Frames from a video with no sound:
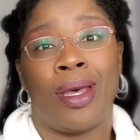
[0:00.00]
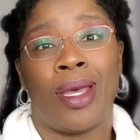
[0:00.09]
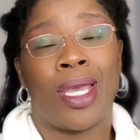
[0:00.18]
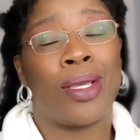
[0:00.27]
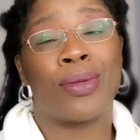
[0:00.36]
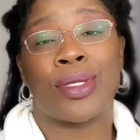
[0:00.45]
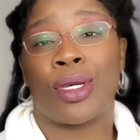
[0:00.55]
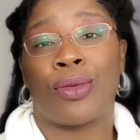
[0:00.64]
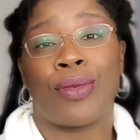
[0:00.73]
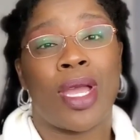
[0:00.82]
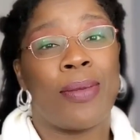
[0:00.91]
He was
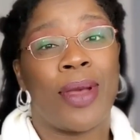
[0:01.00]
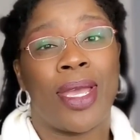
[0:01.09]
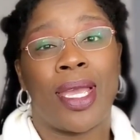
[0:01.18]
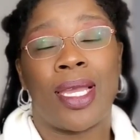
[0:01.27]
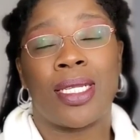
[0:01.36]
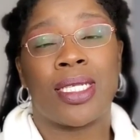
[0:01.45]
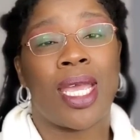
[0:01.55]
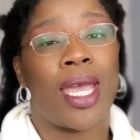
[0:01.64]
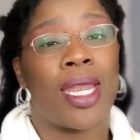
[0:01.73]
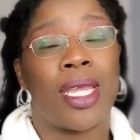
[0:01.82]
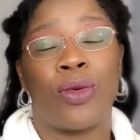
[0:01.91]
on rampage
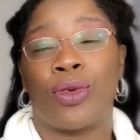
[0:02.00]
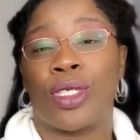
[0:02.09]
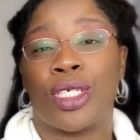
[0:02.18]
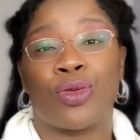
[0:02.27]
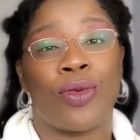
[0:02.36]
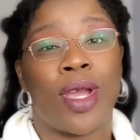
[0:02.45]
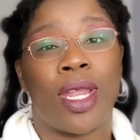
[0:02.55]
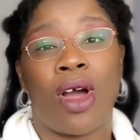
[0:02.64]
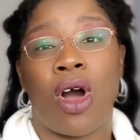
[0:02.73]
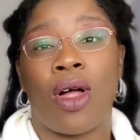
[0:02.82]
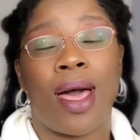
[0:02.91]
and it was just ran
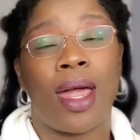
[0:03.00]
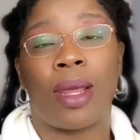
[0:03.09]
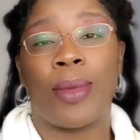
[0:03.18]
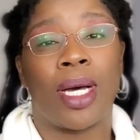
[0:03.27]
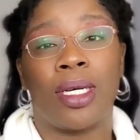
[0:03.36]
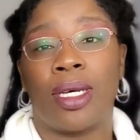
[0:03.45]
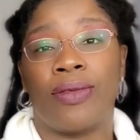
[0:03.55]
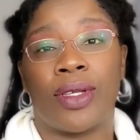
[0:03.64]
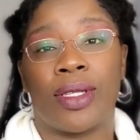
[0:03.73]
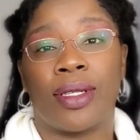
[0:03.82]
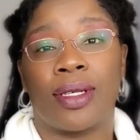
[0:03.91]
all out of my oven